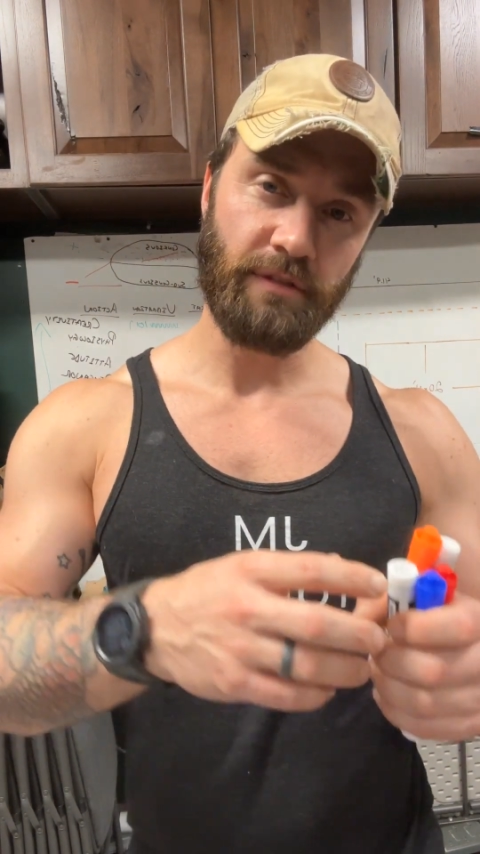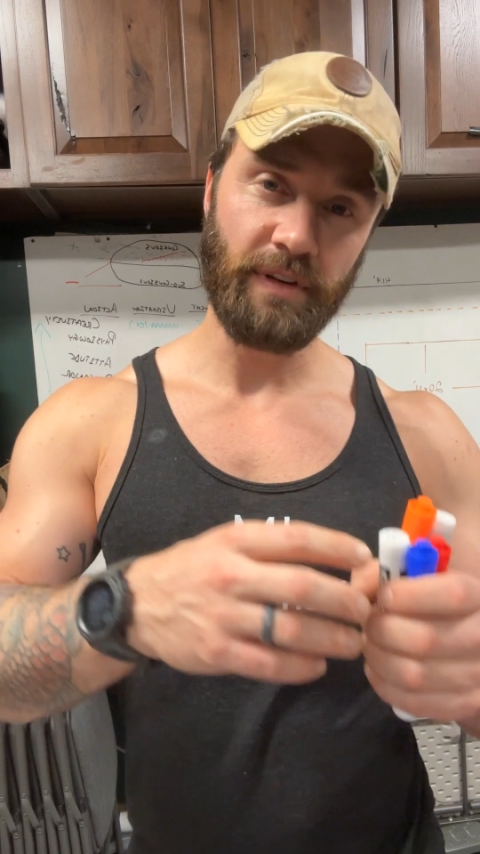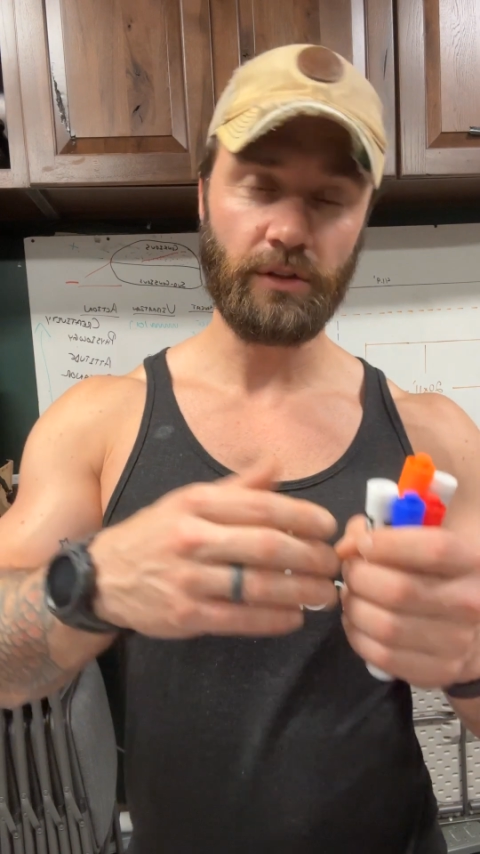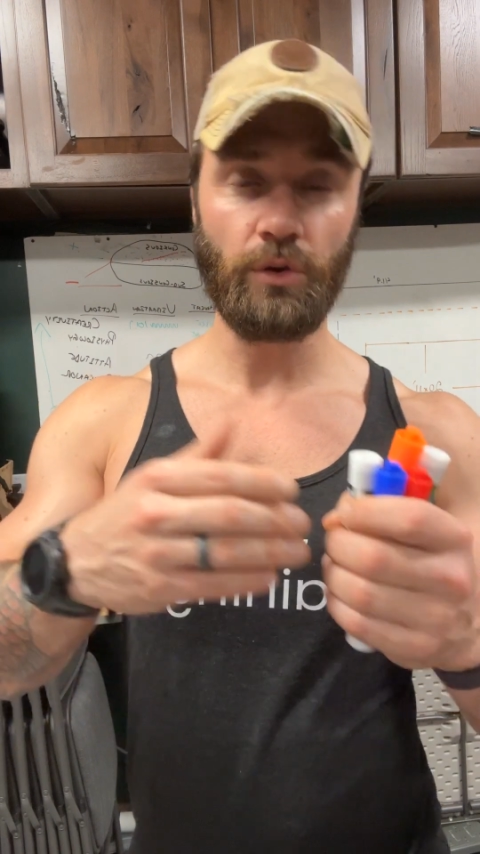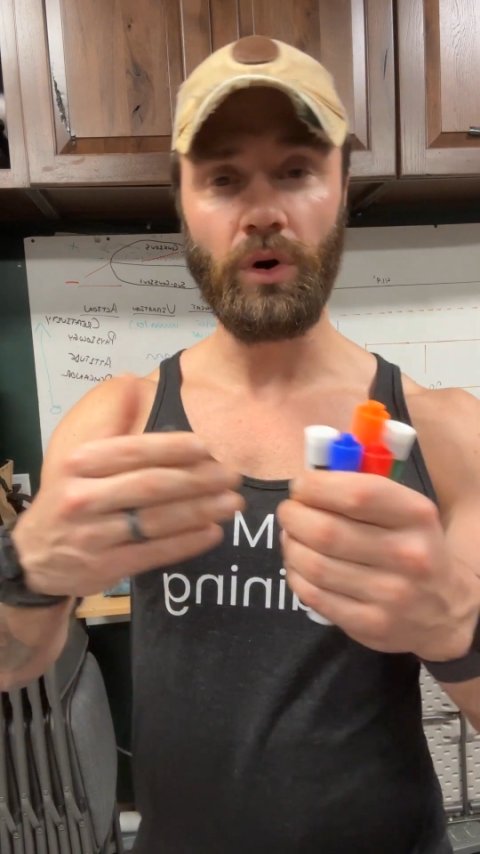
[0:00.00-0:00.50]

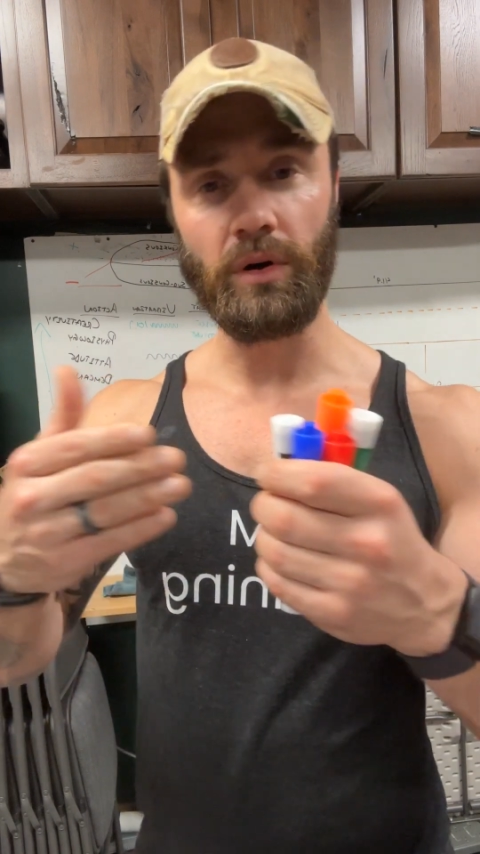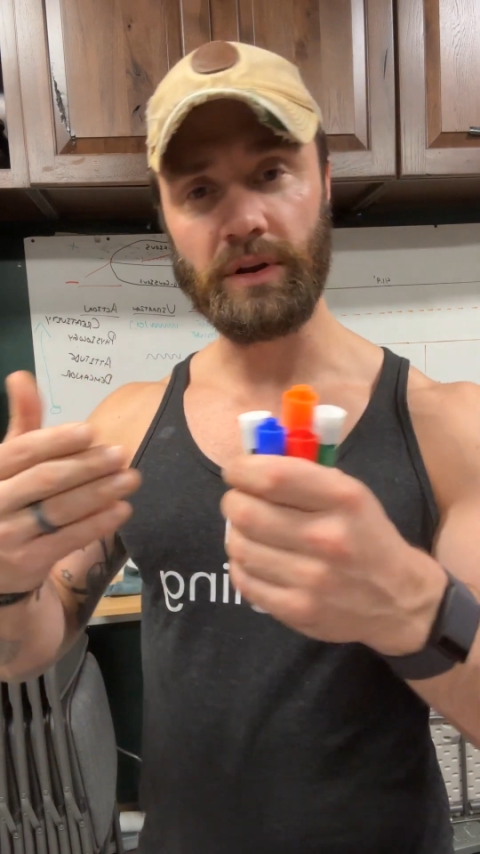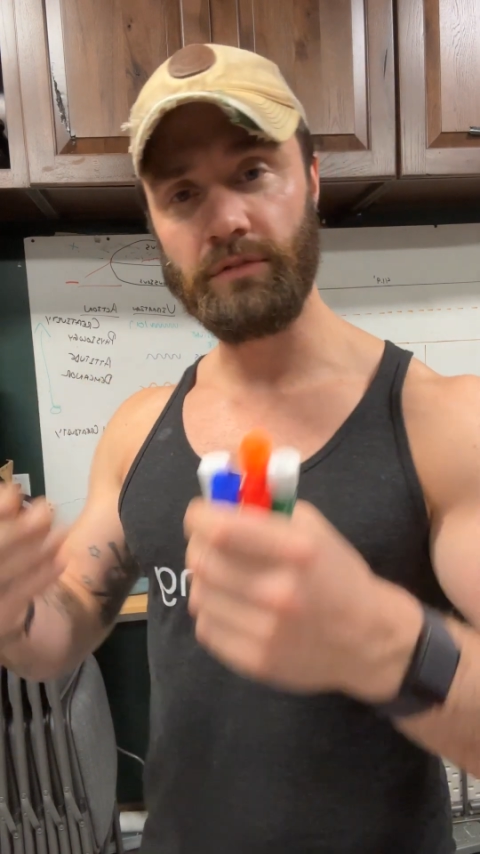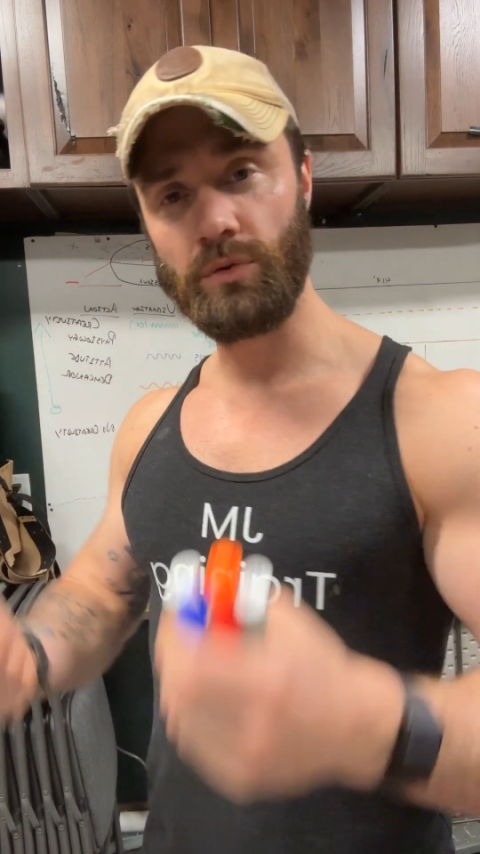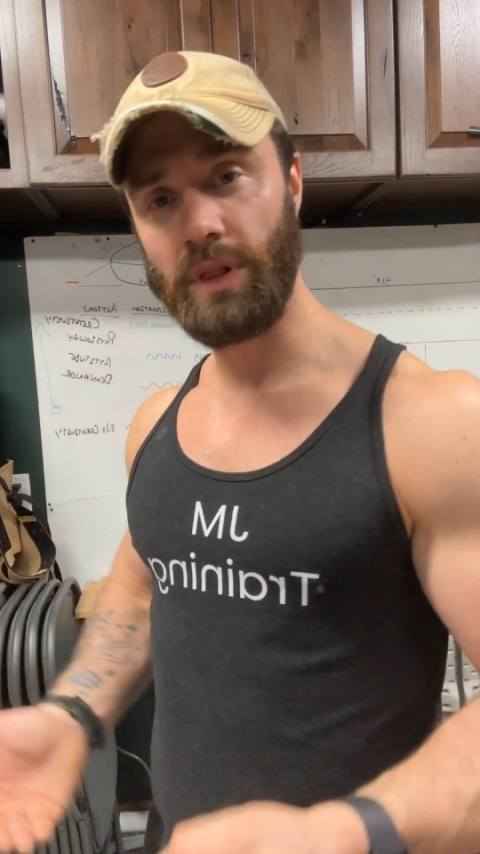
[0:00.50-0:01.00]
affect the
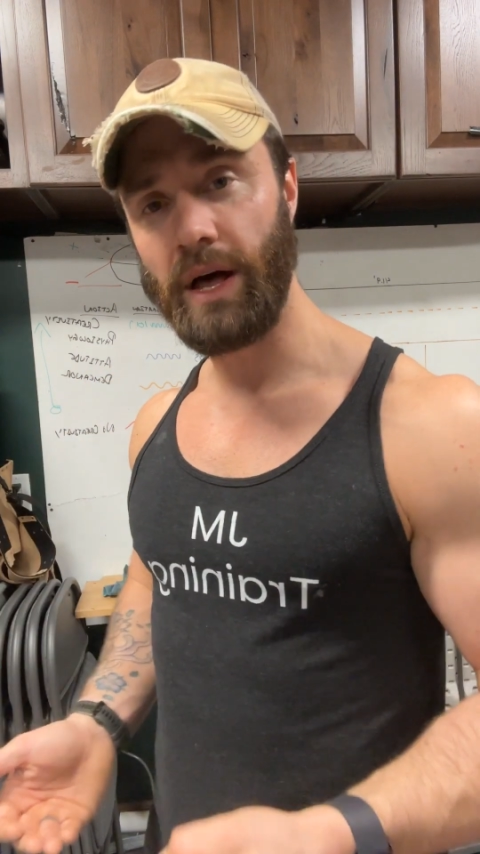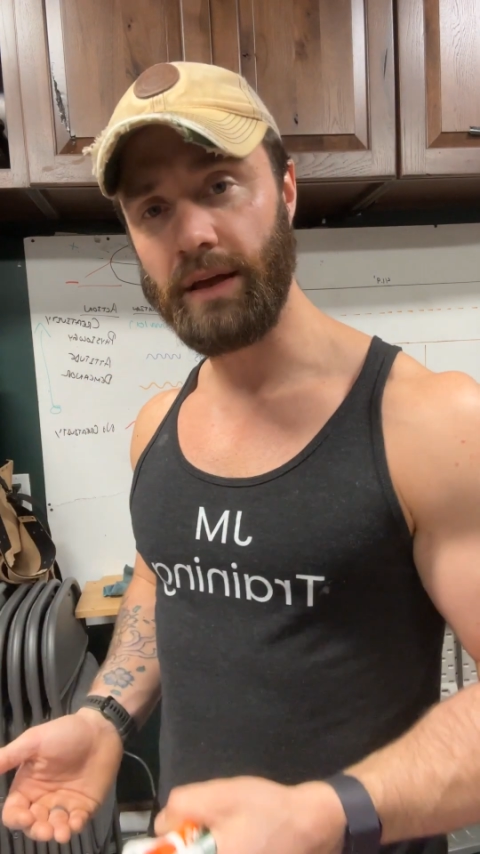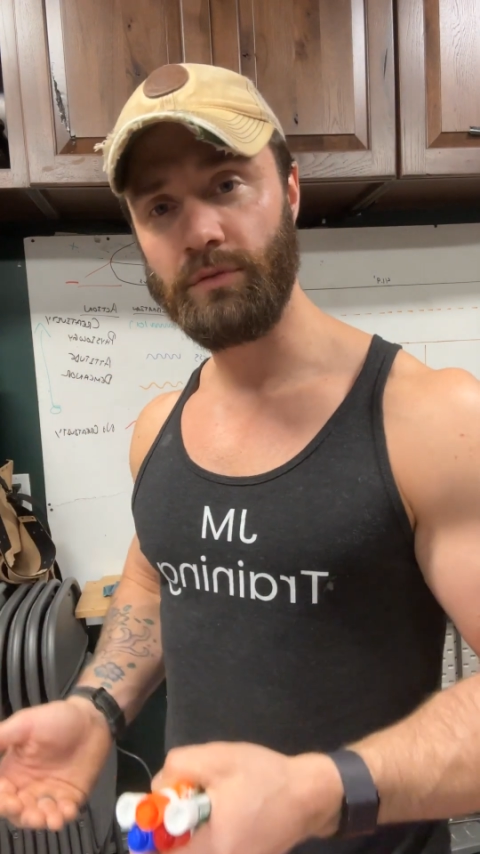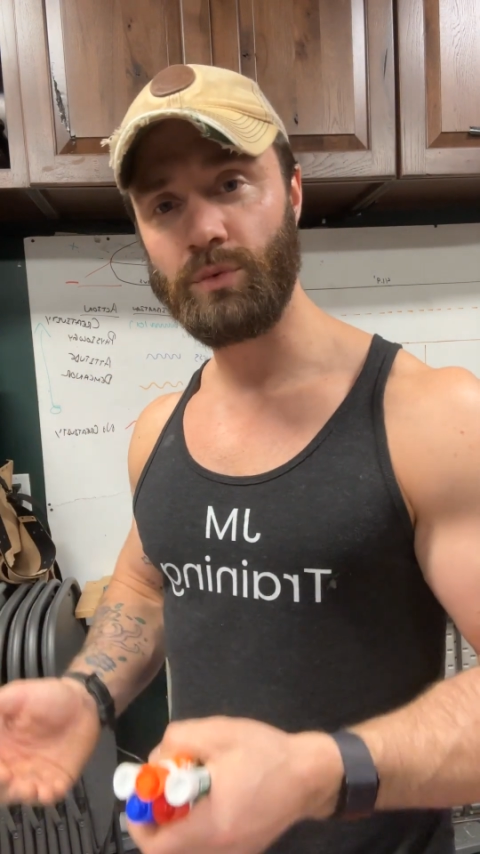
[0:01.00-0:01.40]
quality of your life